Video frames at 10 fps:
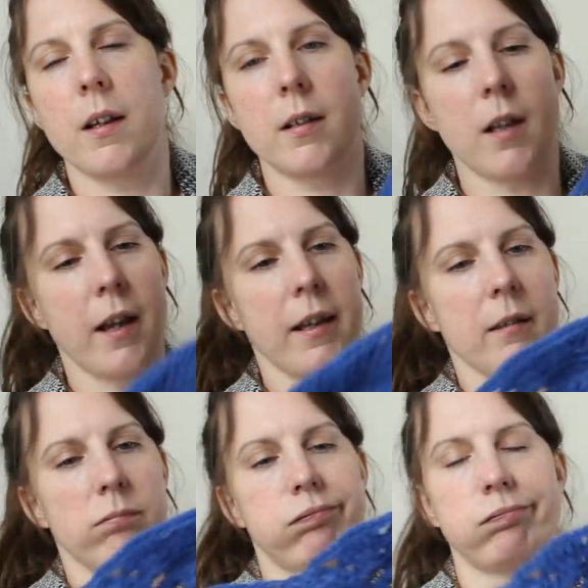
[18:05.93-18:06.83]

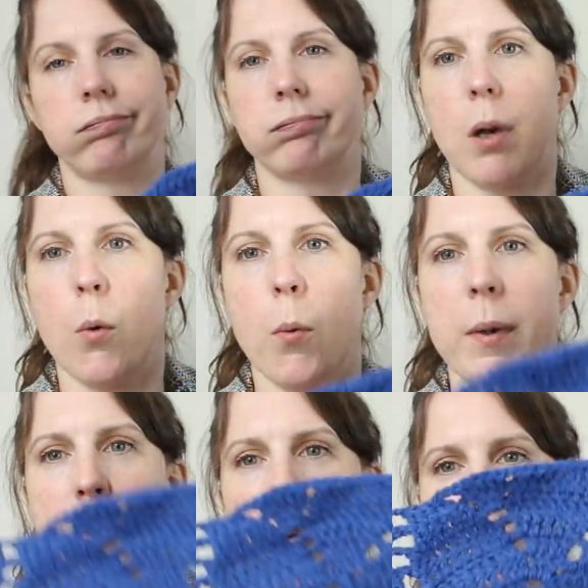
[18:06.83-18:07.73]
Like, what are
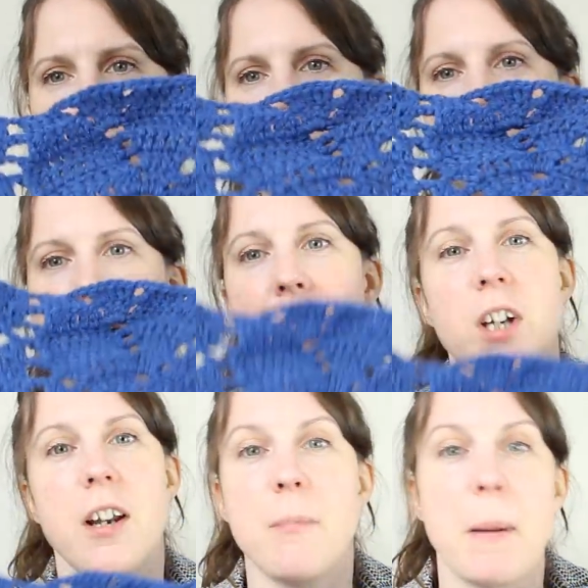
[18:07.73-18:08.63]
we talking? I've
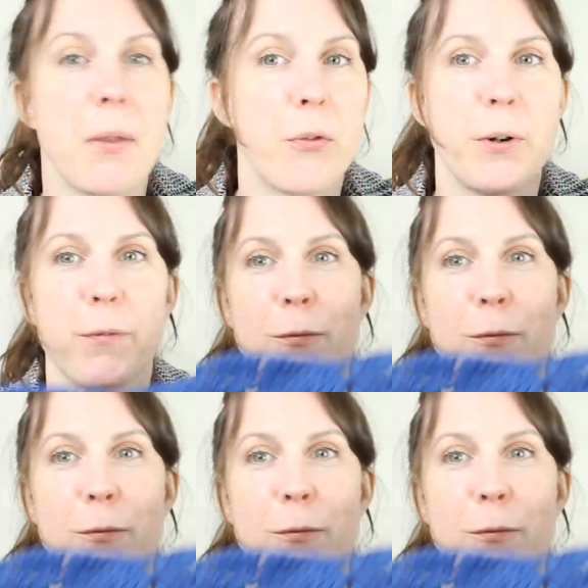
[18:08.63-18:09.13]
done maybe 3 or